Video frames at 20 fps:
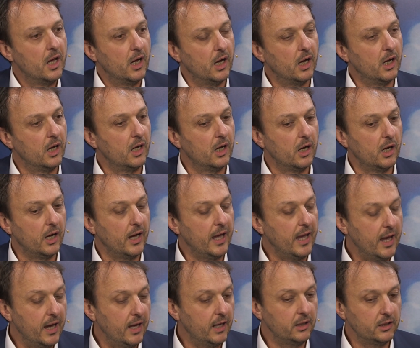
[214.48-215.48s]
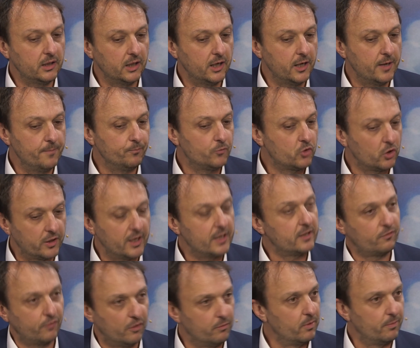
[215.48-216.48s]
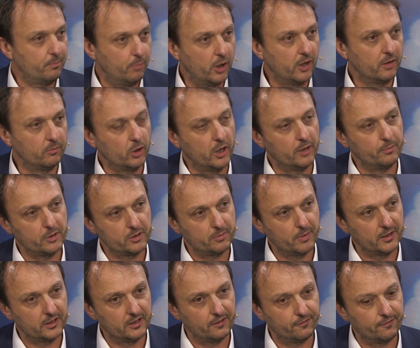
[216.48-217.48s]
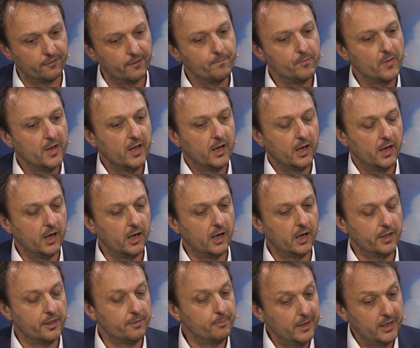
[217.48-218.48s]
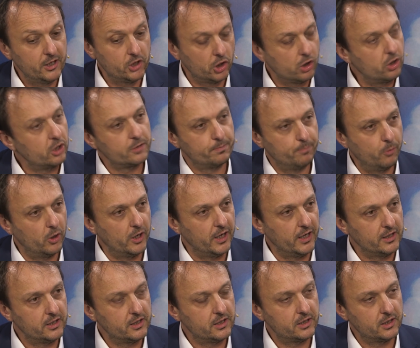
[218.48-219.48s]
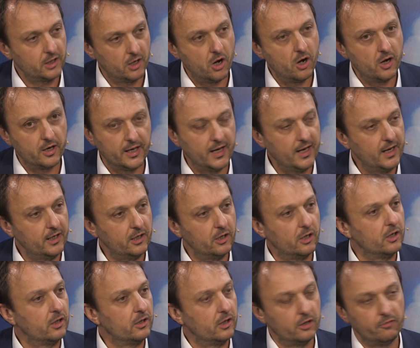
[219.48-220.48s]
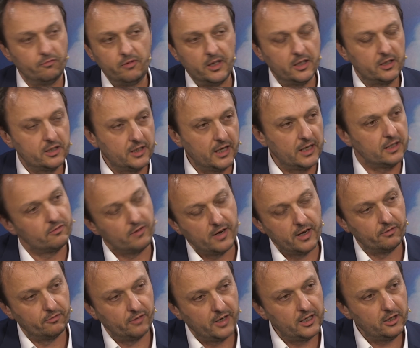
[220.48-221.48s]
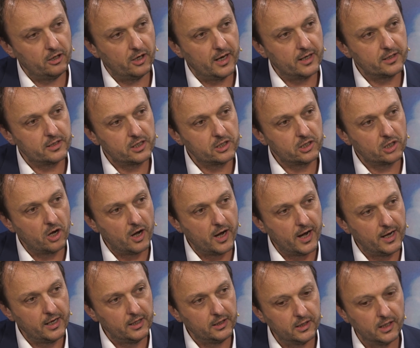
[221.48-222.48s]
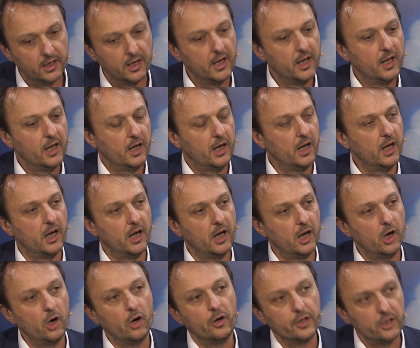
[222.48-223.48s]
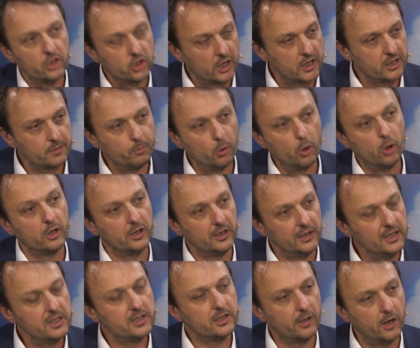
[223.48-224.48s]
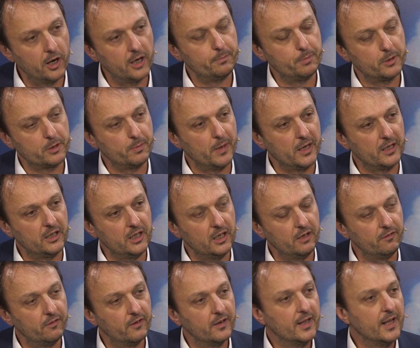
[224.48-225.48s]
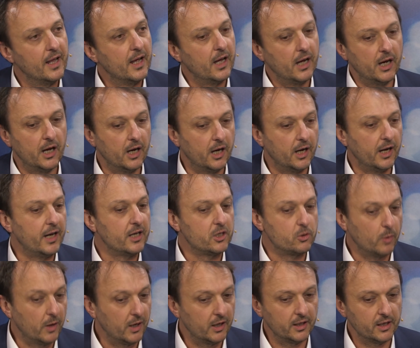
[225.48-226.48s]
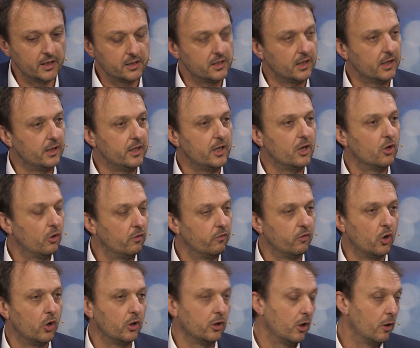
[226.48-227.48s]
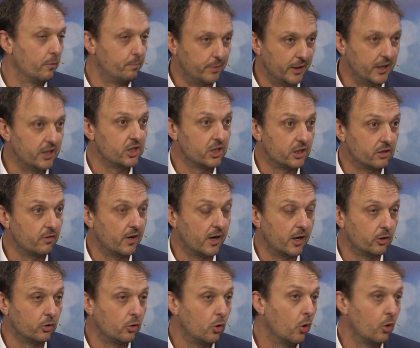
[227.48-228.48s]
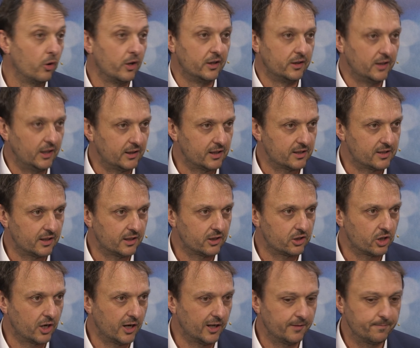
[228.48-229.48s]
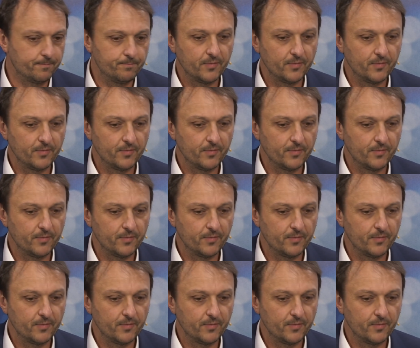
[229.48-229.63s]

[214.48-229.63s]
So that's from a bottom line perspective. The major cost points are again on real estate around radio access side, on the transport lease line perspective, as well as the overall operations around core and data center side.